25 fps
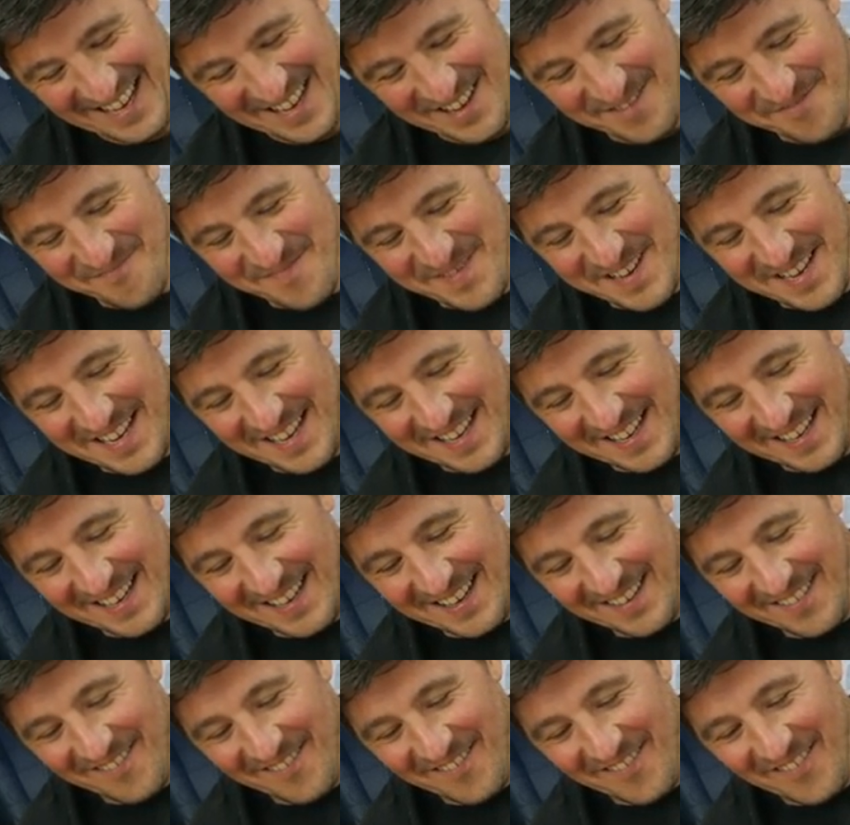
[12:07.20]
I'm
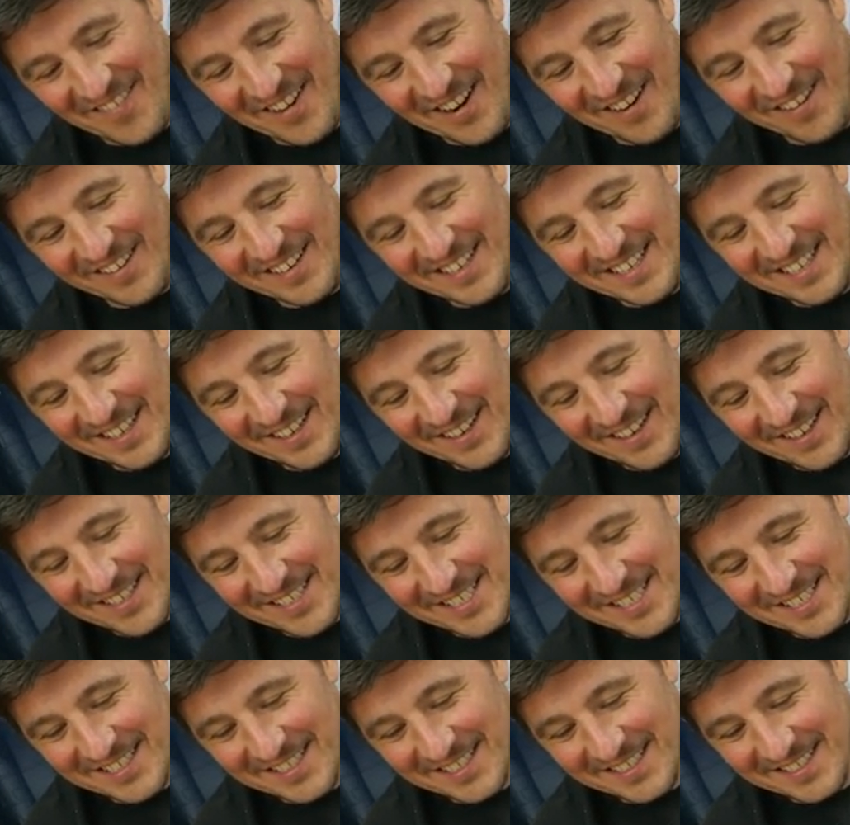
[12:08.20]
being very
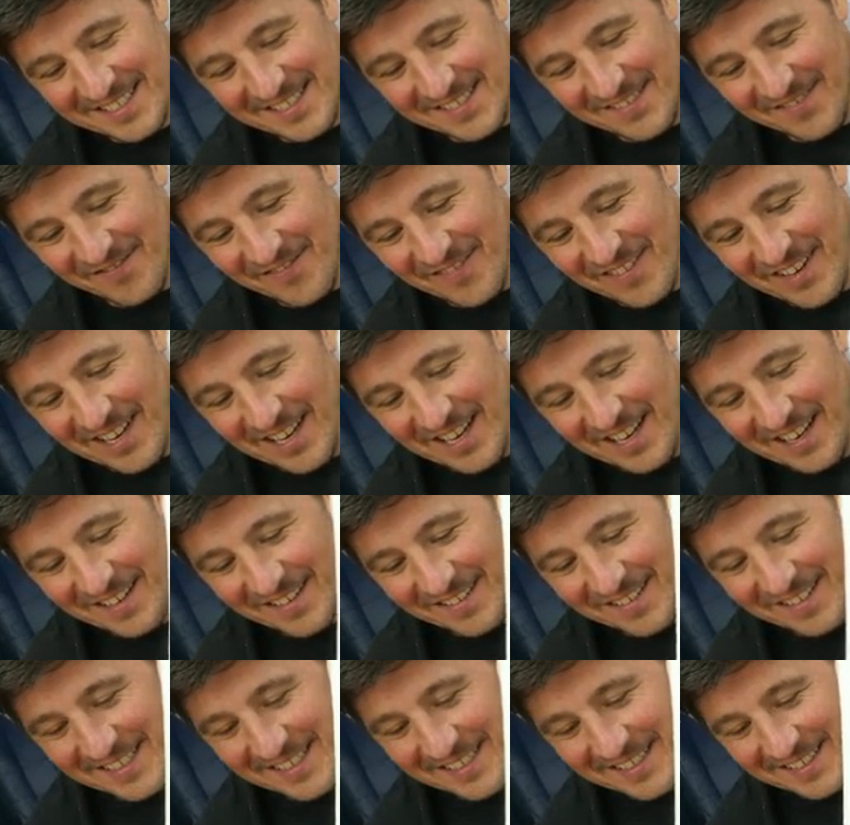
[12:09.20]
cautious,
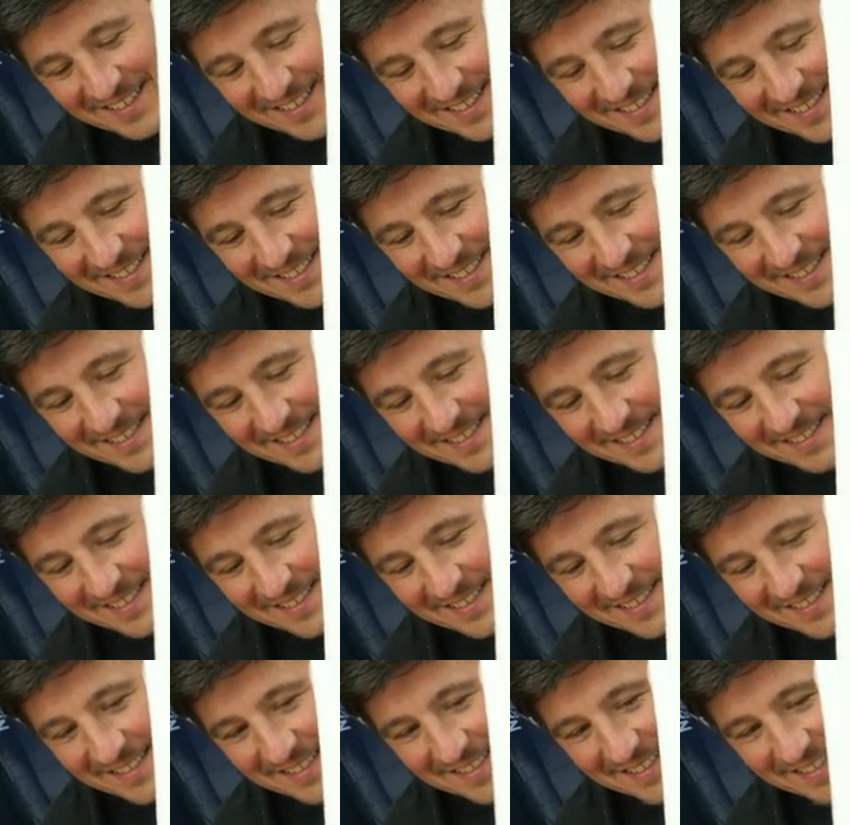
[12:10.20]
very cautious,
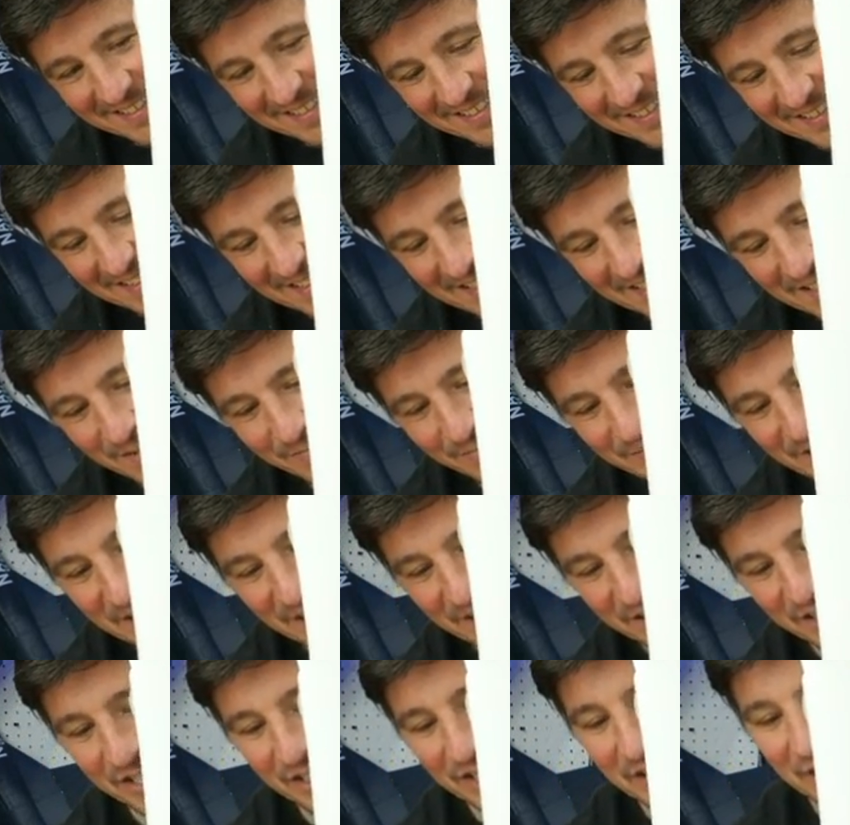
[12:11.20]

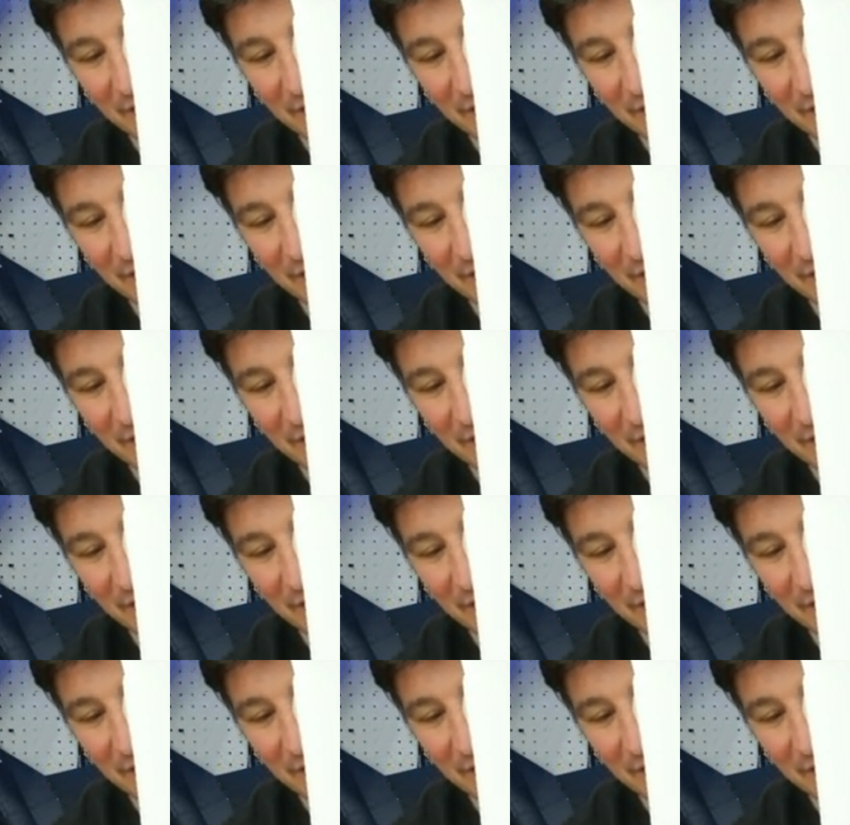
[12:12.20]
because you